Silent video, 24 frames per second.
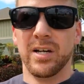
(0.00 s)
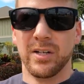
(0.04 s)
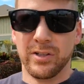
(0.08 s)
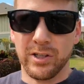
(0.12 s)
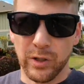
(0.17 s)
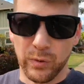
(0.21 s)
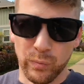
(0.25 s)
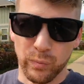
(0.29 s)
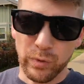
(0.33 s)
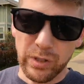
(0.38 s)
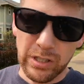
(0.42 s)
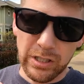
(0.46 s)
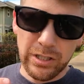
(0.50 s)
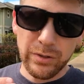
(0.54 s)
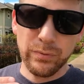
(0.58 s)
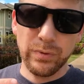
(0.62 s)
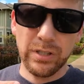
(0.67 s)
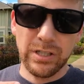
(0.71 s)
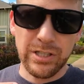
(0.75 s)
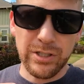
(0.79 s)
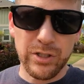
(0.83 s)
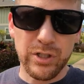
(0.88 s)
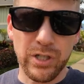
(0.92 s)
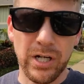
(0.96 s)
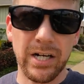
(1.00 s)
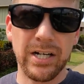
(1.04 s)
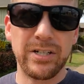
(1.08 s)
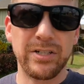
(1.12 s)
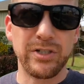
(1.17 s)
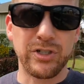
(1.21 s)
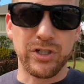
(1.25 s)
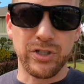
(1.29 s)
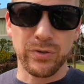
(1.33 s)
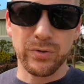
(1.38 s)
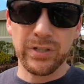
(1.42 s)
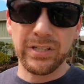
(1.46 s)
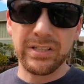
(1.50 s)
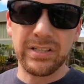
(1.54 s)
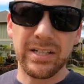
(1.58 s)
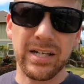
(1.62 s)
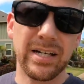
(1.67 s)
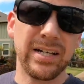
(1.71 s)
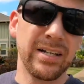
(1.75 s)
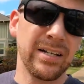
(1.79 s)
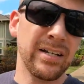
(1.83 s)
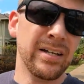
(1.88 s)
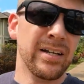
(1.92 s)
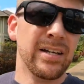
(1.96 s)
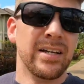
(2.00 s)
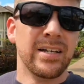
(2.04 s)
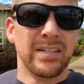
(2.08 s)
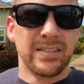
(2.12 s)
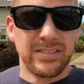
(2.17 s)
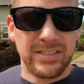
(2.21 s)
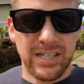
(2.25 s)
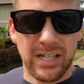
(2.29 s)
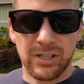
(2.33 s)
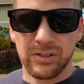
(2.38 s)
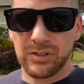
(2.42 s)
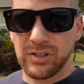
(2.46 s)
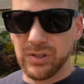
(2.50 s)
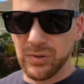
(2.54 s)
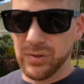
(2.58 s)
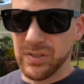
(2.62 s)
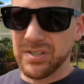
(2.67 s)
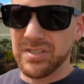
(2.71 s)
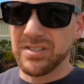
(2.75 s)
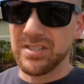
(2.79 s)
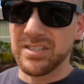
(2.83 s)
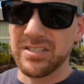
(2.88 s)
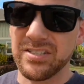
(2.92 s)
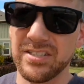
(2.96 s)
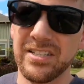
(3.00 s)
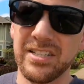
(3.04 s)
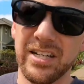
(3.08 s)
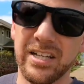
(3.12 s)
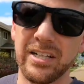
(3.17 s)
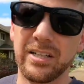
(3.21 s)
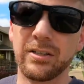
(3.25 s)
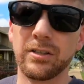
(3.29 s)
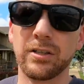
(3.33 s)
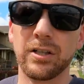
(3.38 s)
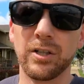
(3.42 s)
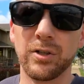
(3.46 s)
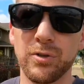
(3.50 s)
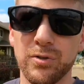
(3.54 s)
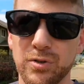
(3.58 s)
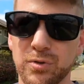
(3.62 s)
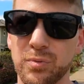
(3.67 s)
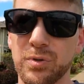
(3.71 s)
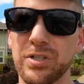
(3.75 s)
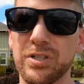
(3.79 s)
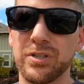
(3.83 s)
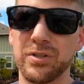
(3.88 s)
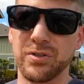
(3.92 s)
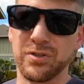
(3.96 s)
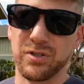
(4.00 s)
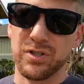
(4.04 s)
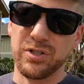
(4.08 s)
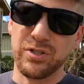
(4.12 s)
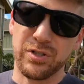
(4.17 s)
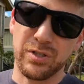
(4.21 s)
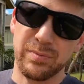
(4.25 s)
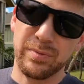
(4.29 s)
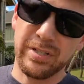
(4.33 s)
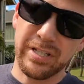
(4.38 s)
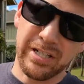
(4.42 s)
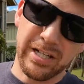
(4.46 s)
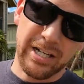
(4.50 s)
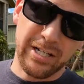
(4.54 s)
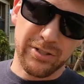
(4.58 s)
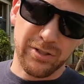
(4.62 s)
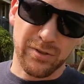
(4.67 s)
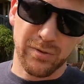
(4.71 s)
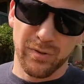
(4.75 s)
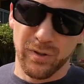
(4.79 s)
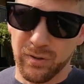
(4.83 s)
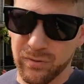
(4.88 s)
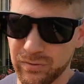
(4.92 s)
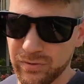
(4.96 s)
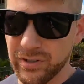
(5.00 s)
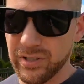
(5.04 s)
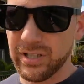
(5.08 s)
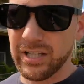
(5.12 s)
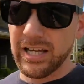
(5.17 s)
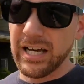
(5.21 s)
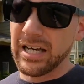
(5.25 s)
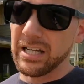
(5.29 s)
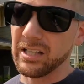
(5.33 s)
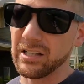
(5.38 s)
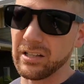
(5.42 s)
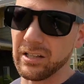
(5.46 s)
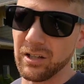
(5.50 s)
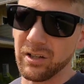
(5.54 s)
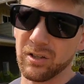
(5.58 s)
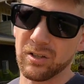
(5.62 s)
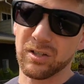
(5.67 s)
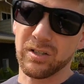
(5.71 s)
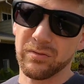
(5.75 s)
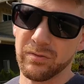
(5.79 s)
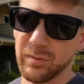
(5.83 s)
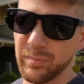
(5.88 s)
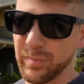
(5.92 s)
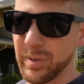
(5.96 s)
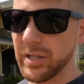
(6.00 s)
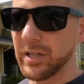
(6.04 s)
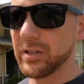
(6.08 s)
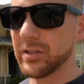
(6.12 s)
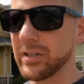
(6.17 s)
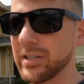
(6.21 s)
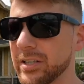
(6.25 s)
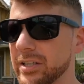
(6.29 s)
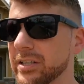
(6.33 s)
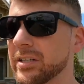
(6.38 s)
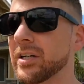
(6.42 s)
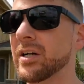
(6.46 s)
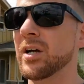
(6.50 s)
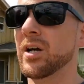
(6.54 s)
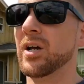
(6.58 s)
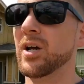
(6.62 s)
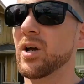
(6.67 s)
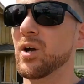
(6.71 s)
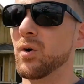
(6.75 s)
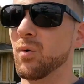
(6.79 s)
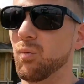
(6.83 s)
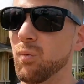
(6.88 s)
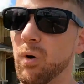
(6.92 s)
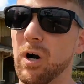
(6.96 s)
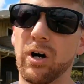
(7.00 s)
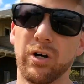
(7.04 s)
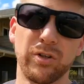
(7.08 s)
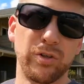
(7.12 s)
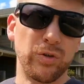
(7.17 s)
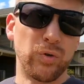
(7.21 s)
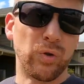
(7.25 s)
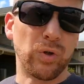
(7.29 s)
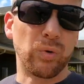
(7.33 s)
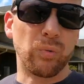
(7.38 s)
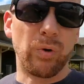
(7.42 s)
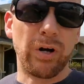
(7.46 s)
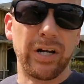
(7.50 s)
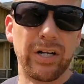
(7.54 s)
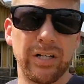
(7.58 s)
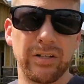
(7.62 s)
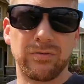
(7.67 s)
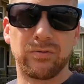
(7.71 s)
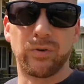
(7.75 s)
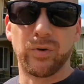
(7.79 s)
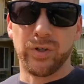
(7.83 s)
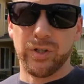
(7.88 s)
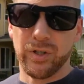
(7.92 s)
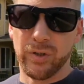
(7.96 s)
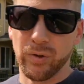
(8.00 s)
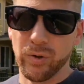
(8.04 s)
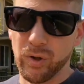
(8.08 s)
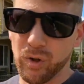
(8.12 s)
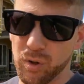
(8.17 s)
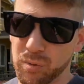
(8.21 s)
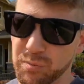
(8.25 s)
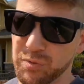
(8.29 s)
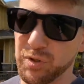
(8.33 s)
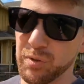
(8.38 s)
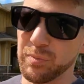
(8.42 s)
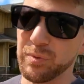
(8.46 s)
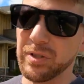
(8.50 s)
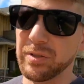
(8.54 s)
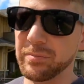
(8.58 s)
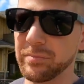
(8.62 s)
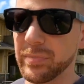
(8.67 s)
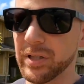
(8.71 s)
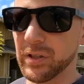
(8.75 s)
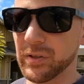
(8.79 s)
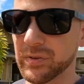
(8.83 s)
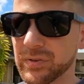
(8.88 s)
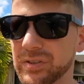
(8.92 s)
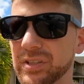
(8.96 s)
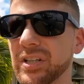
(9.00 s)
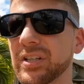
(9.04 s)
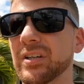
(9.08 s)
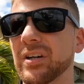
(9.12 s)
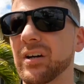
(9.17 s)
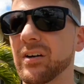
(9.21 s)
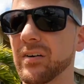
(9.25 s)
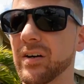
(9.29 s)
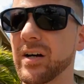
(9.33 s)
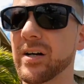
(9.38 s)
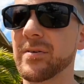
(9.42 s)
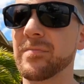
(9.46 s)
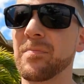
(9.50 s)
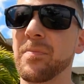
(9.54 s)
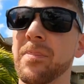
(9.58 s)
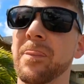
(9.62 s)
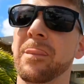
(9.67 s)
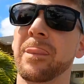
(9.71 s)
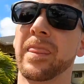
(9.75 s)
They're really, really trying to shrink that down to a sixty day closed window. So you could be in escrow for that long of a period while you're waiting for your home to be built. All right.